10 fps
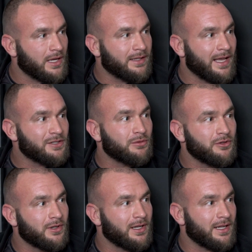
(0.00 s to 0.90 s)
and that's where
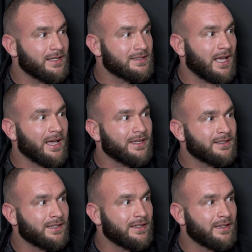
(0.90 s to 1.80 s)
you get
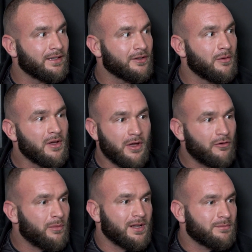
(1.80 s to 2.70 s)
anxiety. You
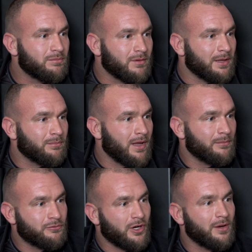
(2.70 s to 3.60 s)
ever been like
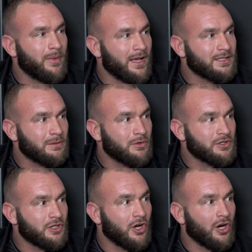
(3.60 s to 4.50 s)
trying to pass
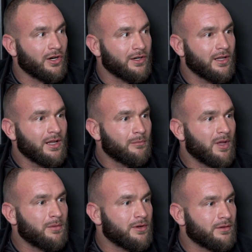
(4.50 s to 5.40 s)
someone's guard?
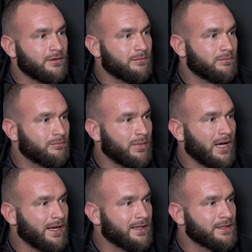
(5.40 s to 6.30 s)
Maybe you're
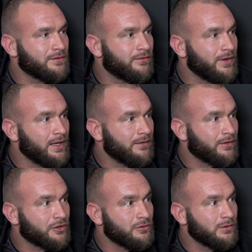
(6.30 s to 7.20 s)
behind his feet
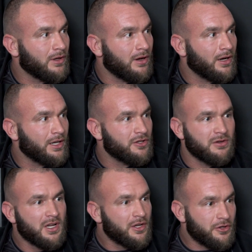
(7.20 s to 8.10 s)
for too long,
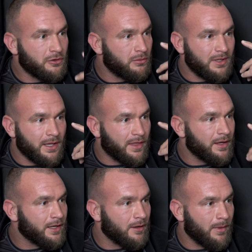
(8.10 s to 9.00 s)
and you're really
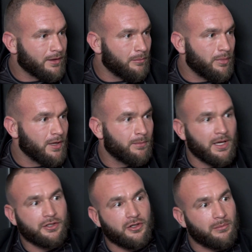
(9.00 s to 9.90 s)
thinking about the big
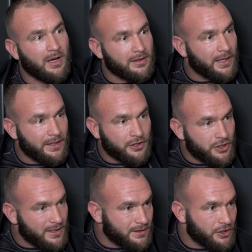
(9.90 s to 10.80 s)
picture, about getting
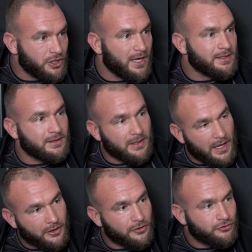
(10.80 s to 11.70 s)
chest to chest and
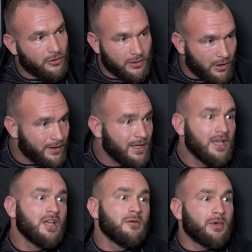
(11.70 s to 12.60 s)
head control and all that,
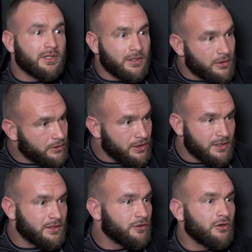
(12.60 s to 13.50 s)
but you
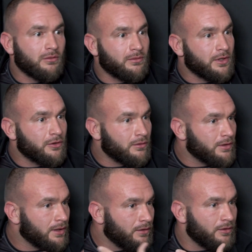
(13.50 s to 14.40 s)

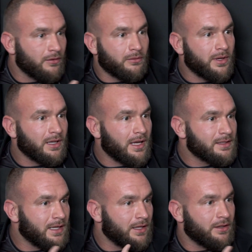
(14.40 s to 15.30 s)
don't
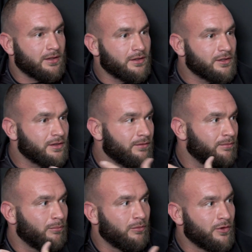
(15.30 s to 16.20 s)
realize that there's
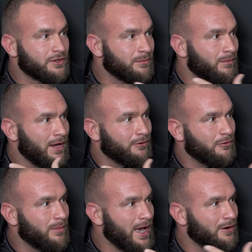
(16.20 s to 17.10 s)
a
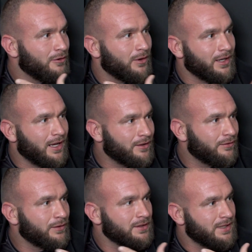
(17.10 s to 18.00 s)
micro battle going on,
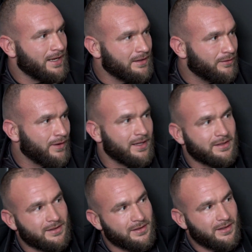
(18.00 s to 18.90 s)
the first line of
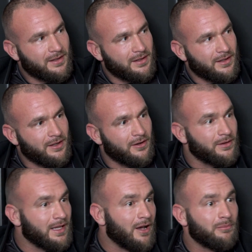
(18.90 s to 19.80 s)
defense, you
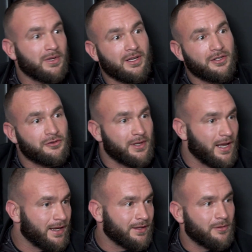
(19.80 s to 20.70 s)
know, and now because you
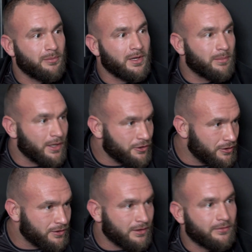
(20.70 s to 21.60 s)
can't get the big picture,
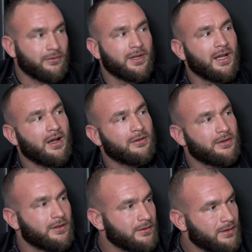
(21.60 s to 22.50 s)
you start to freak out,
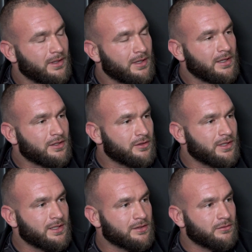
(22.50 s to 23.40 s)
you know. So
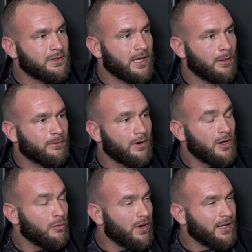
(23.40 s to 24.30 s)
this is really helpful.
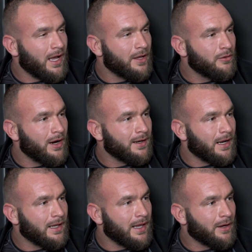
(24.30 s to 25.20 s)
One guy who
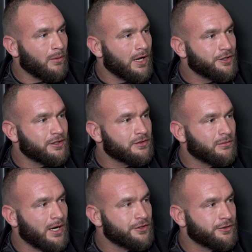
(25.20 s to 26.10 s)
I like watching is
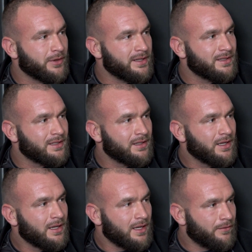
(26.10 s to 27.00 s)
Roger Gracie.
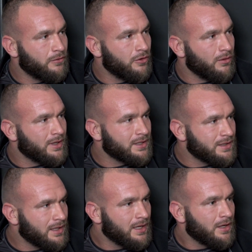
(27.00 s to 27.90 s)
If you
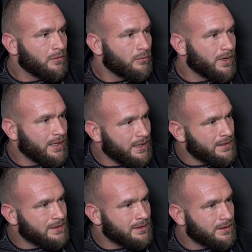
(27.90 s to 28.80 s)
notice, when
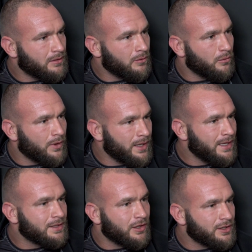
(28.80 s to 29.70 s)

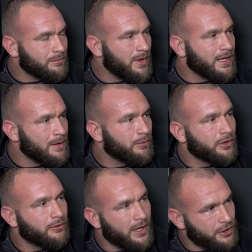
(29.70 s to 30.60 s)
he starts making
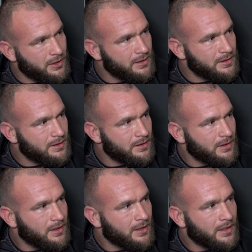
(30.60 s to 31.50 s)
progressions,
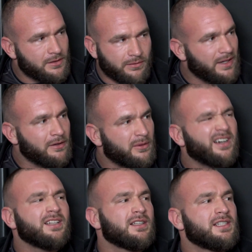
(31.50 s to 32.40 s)
very
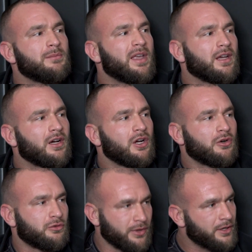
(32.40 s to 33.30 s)
rarely does he make a
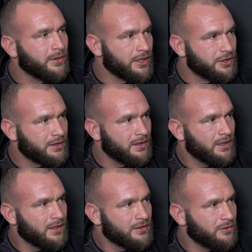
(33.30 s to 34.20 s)

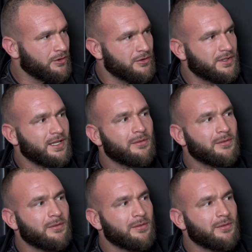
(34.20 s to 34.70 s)
regression. So when you see